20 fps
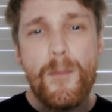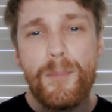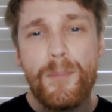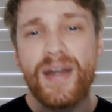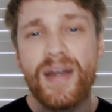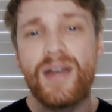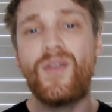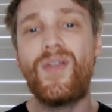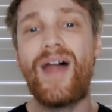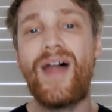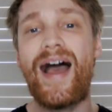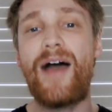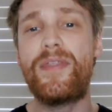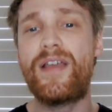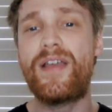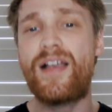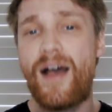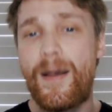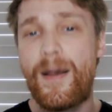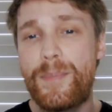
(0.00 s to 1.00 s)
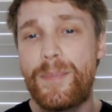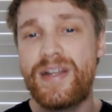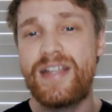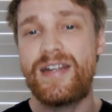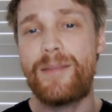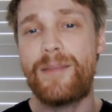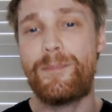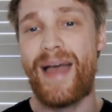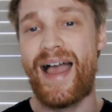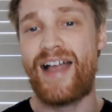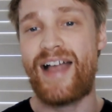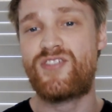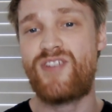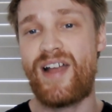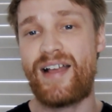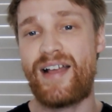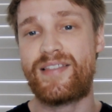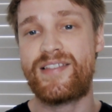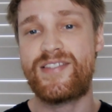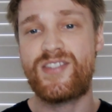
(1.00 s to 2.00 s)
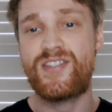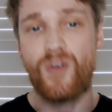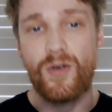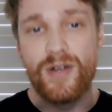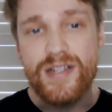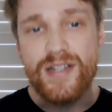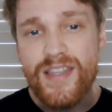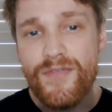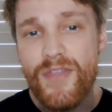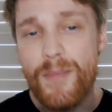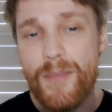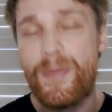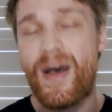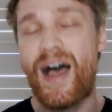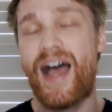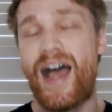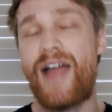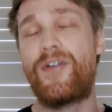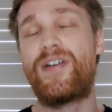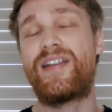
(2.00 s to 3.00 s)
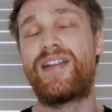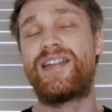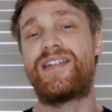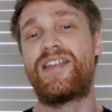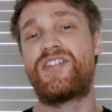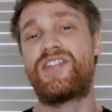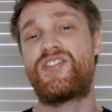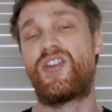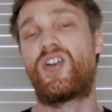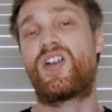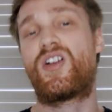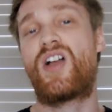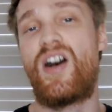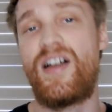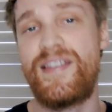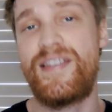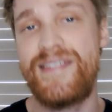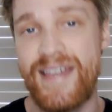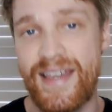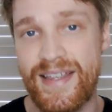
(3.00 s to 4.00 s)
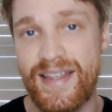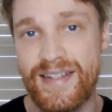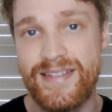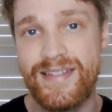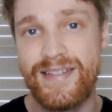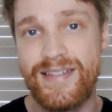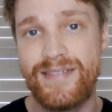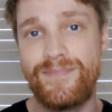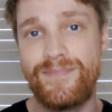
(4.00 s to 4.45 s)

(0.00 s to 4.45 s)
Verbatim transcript: but allow the company to backtrack the source of the pirated digital content.